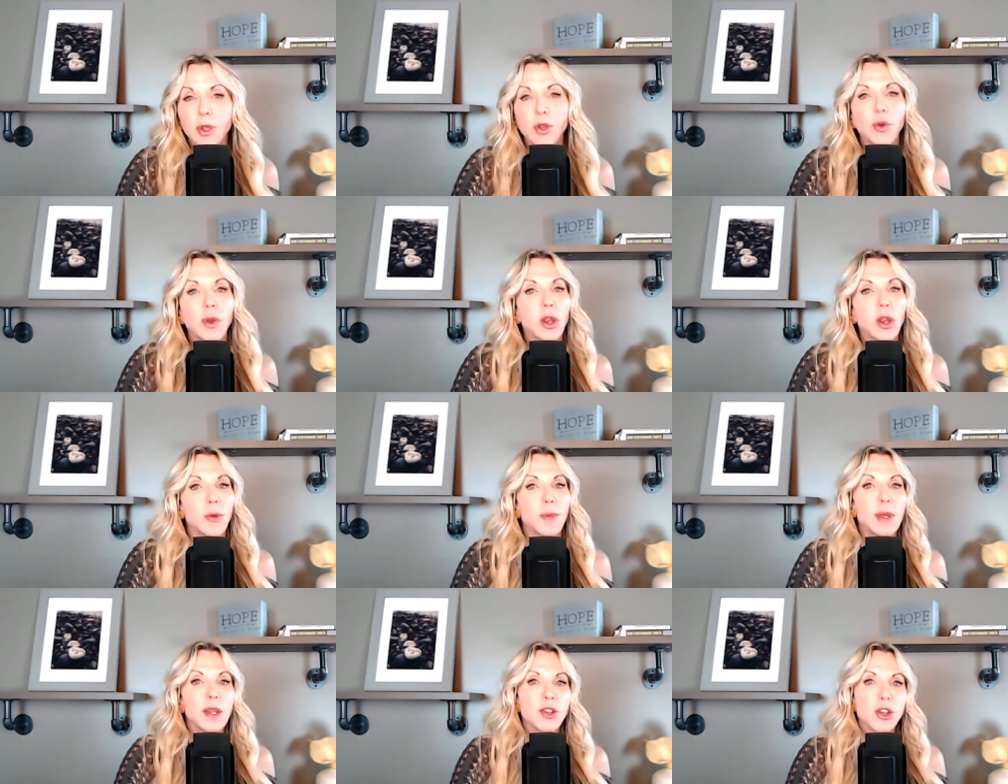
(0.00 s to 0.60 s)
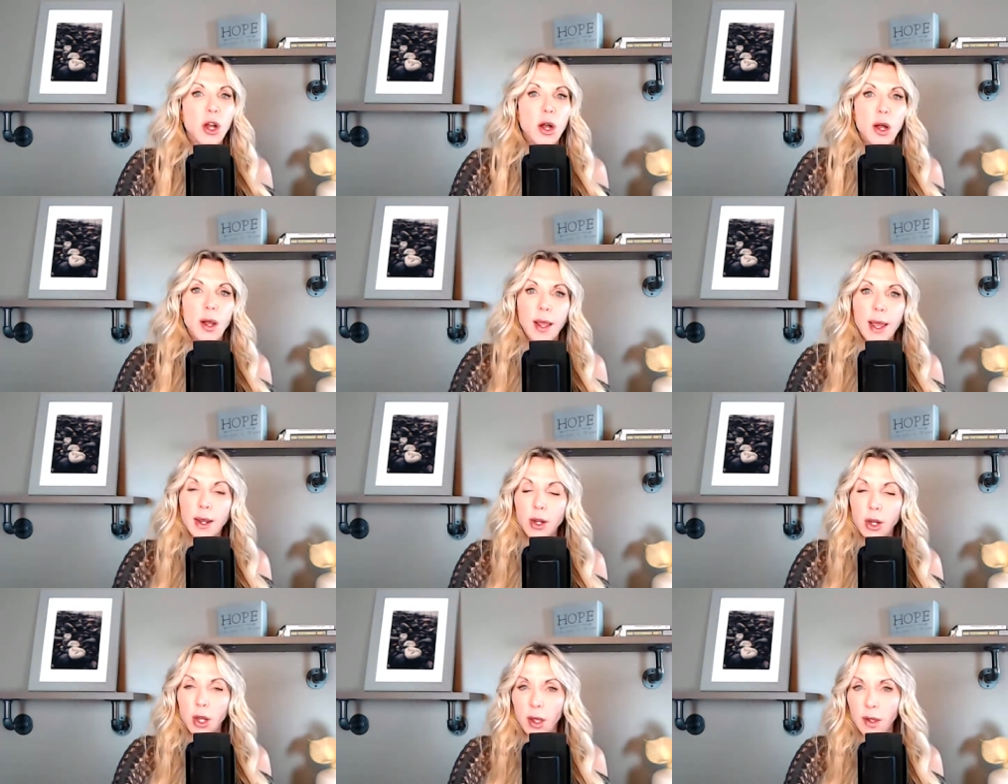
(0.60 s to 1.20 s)
I mean, you hear me
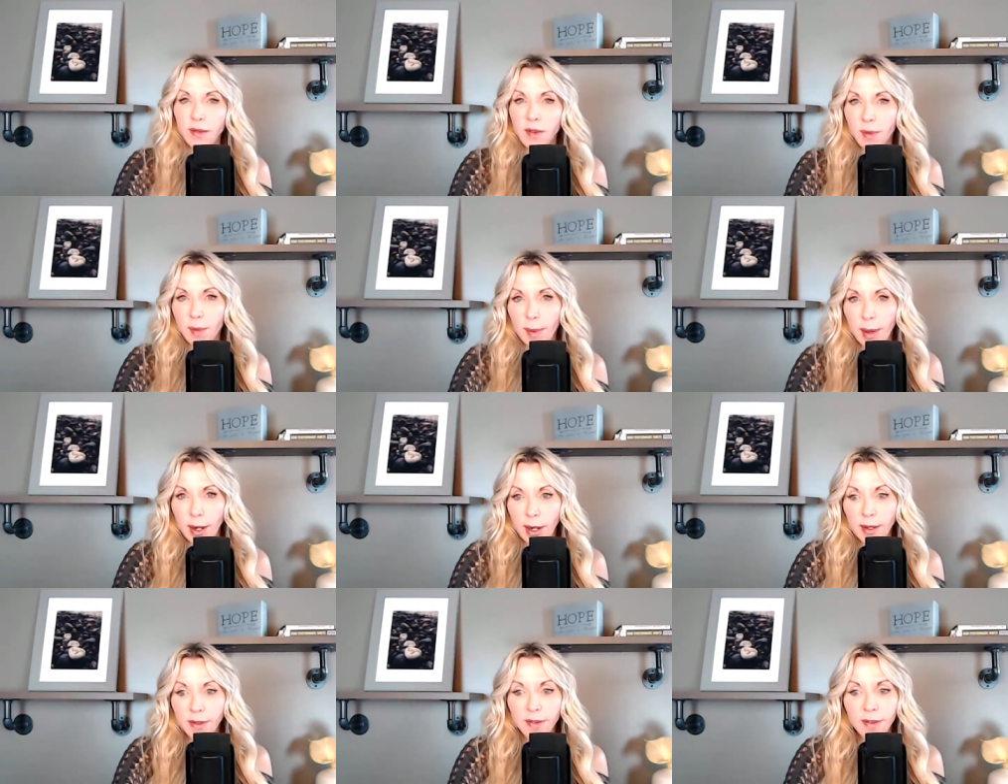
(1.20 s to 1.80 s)
talk ad nauseum about